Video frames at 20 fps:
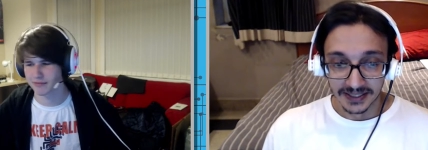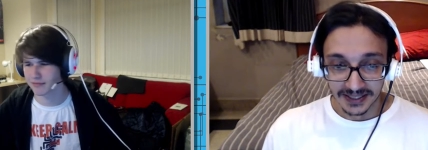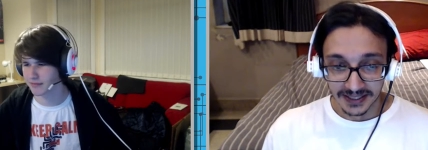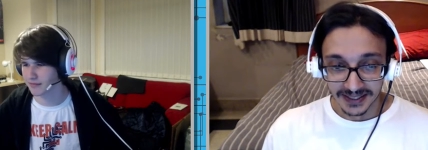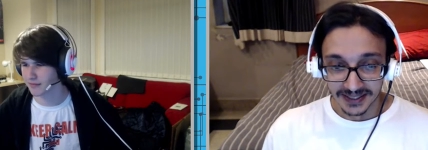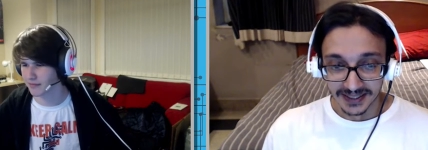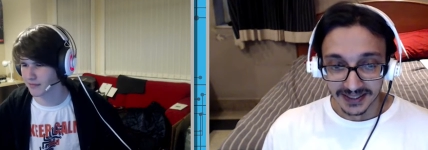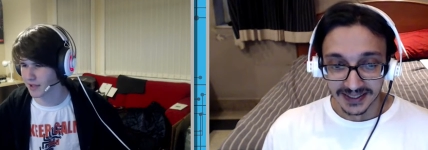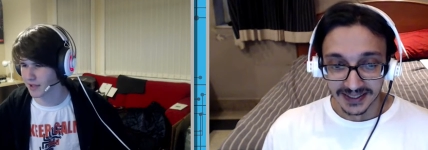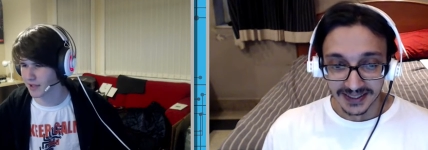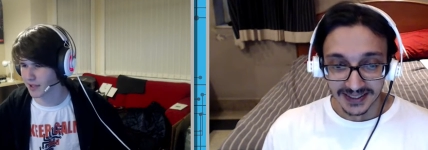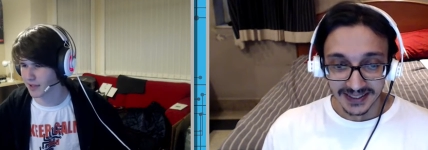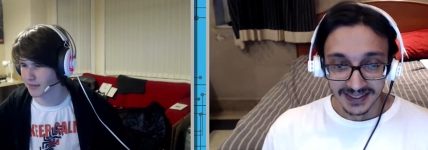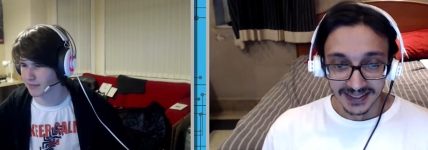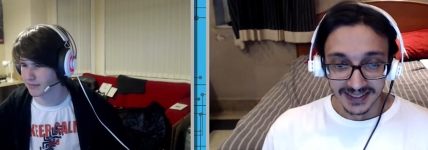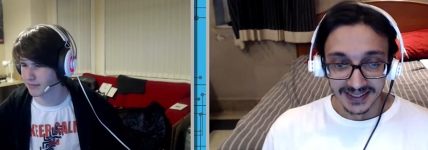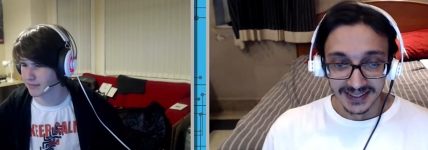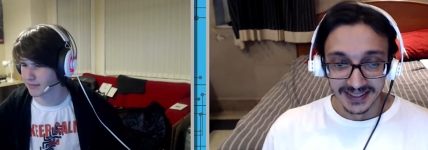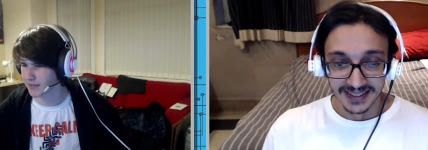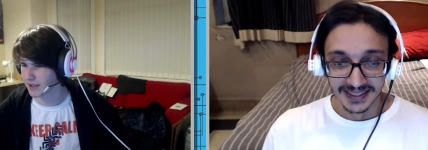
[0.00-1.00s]

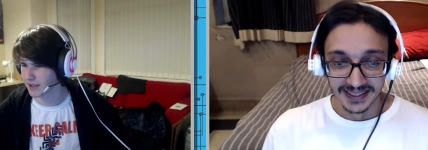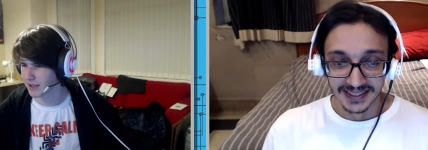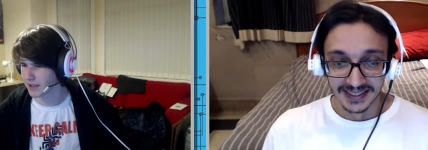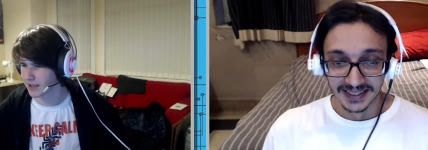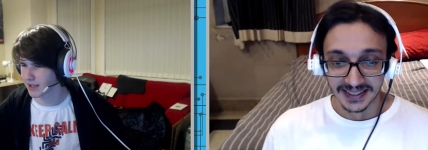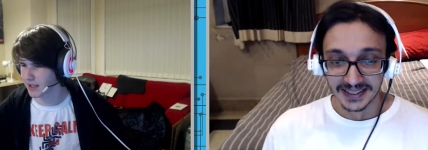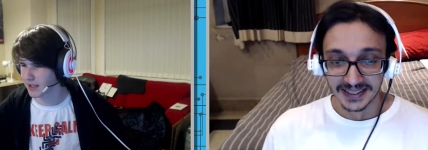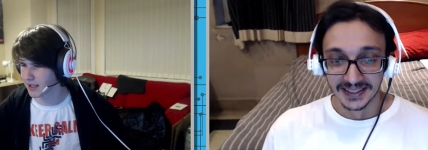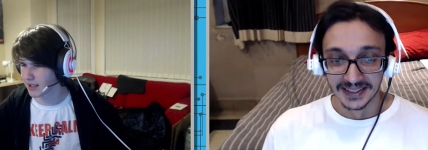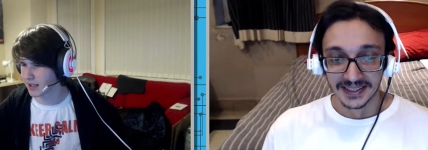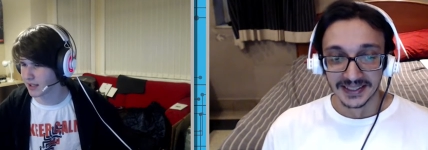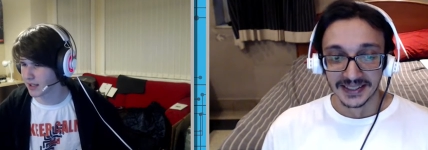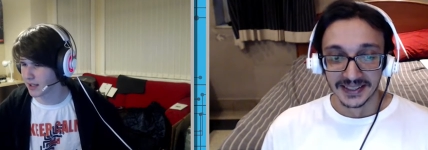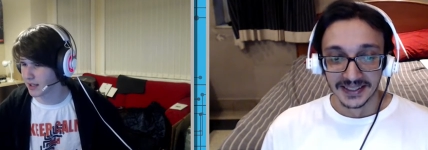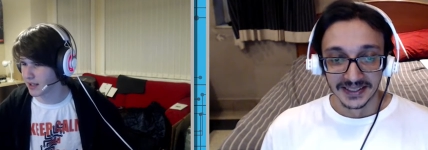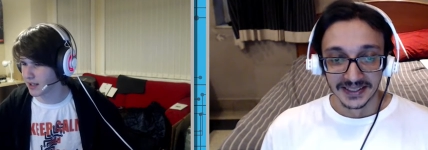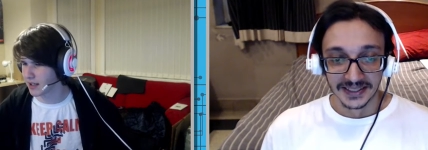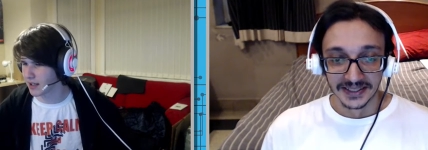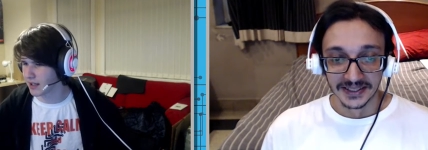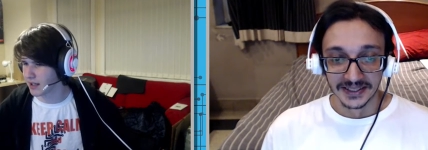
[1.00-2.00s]

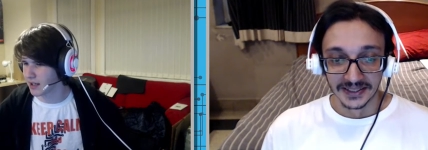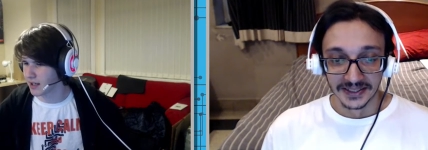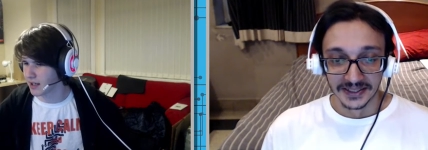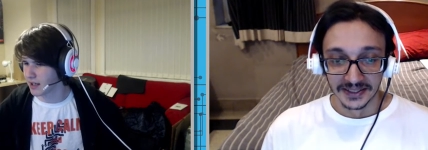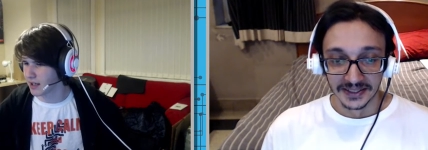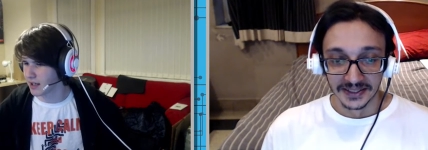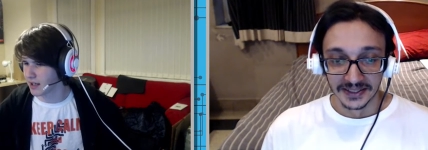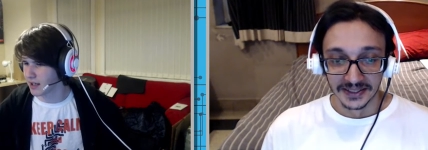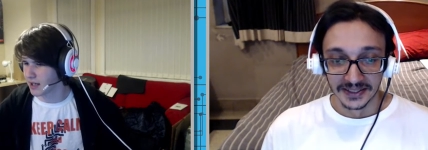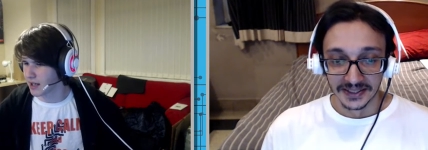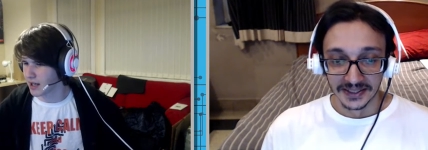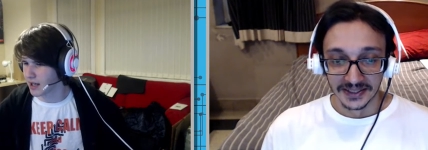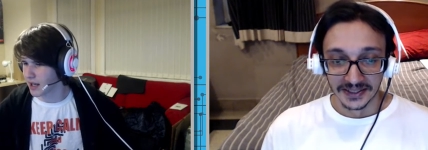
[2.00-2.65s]
[no speech]